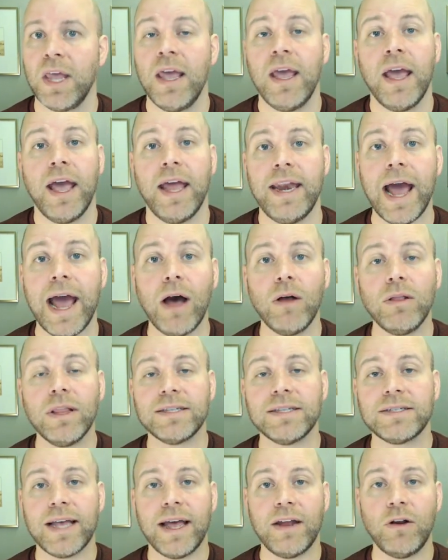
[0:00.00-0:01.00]
And now
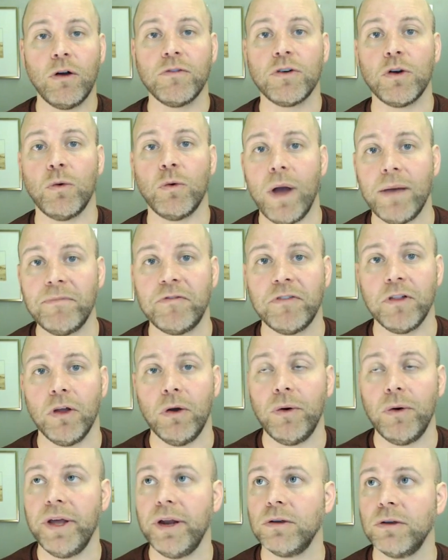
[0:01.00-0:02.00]
let's head over to
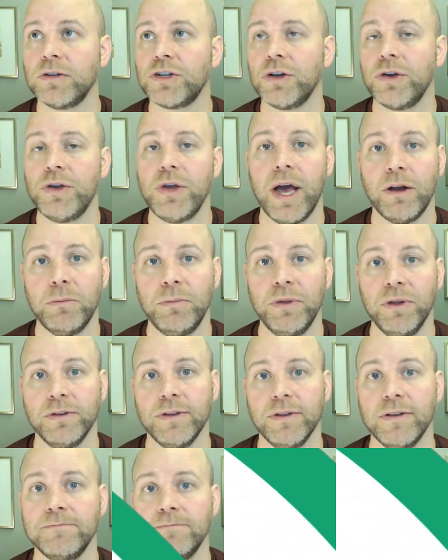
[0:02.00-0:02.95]
Webflow and I'll show you how to build it.